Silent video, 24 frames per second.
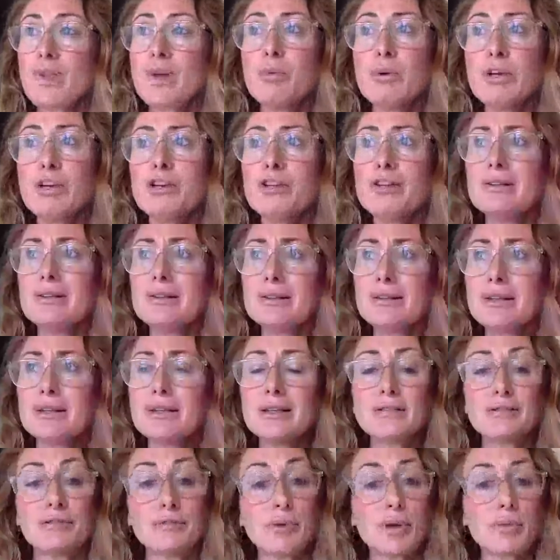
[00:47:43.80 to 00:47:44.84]
when you
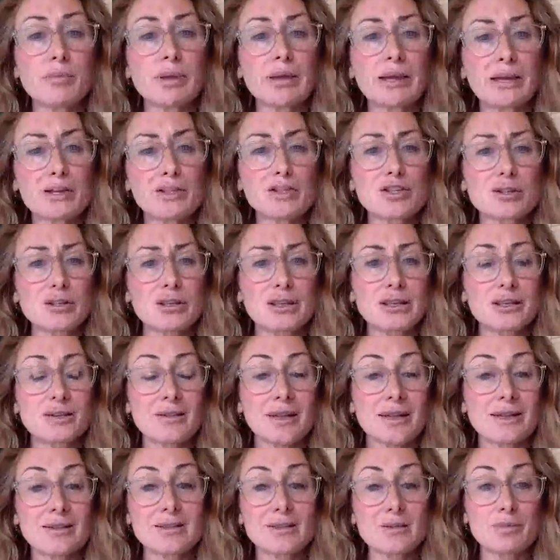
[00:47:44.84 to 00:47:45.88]
live perpetually in
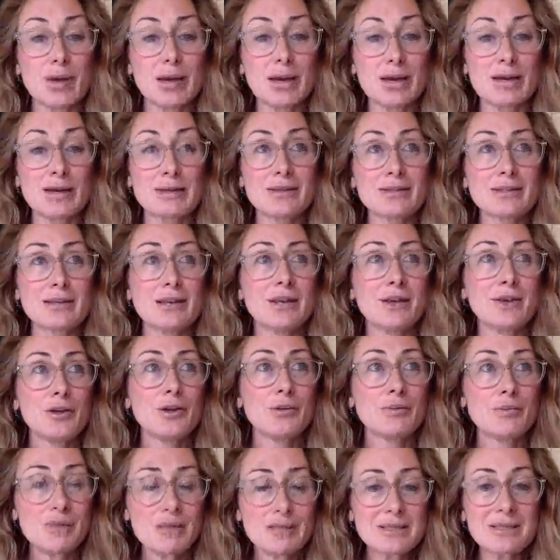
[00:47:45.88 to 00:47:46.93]
that space,
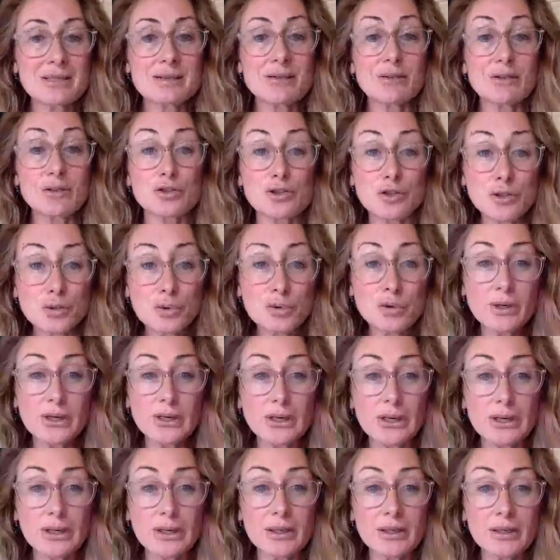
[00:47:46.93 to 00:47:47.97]
you're missing the
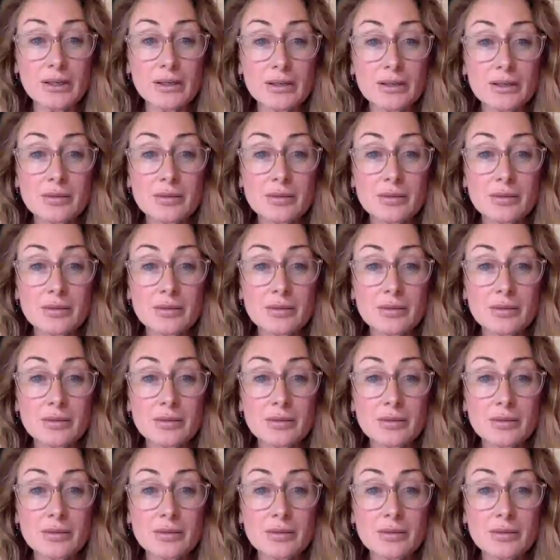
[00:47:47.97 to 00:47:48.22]
joy.